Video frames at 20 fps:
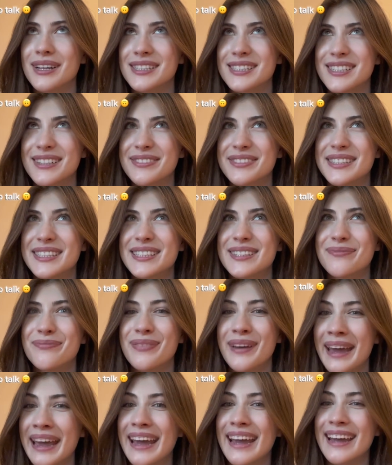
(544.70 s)
of
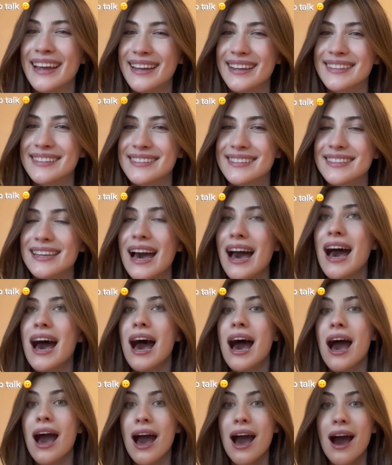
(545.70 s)
space.
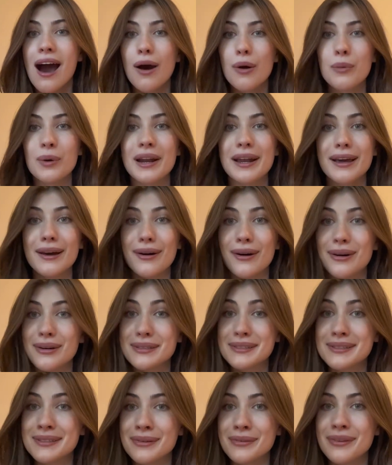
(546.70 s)
What I
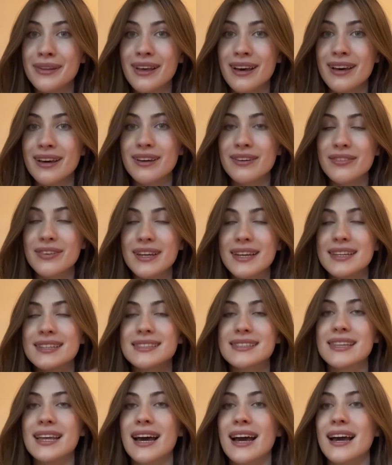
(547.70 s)
also love is
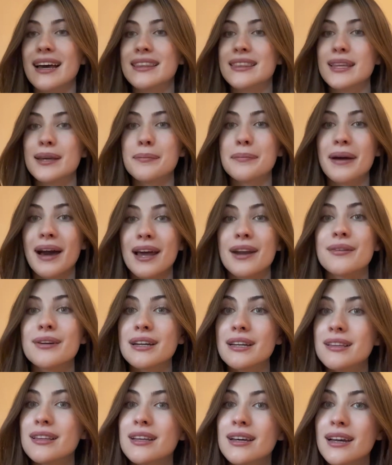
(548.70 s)
that the
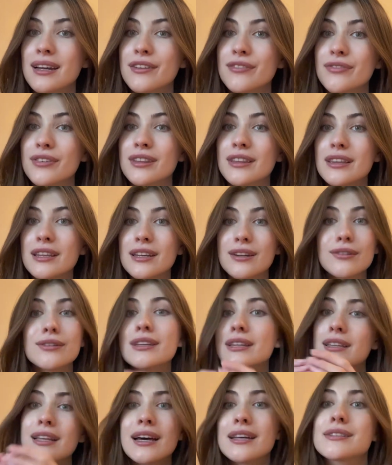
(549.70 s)
battery life
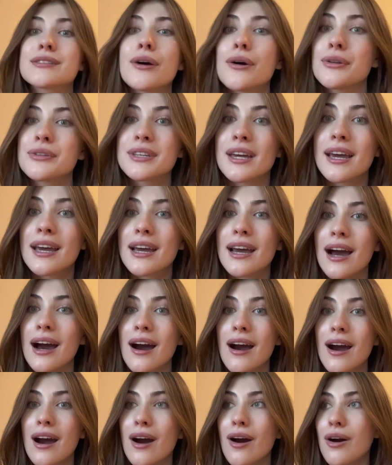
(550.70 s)
literally lasts all day,
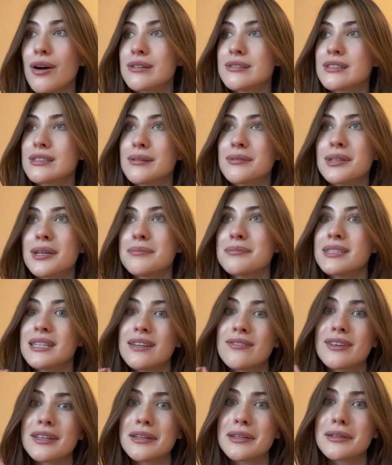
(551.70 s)
sometimes
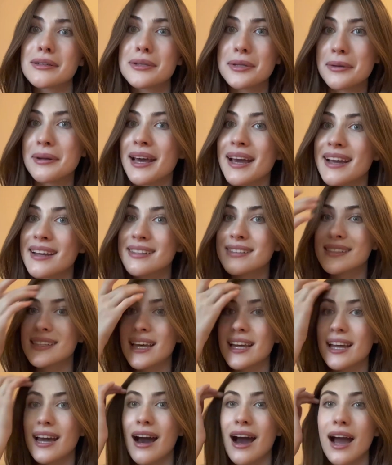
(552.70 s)
even 2 days.
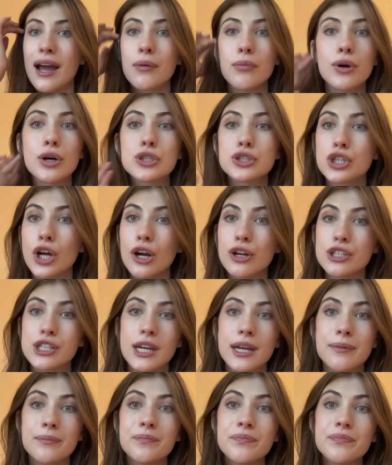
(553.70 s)
Like, I will charge it,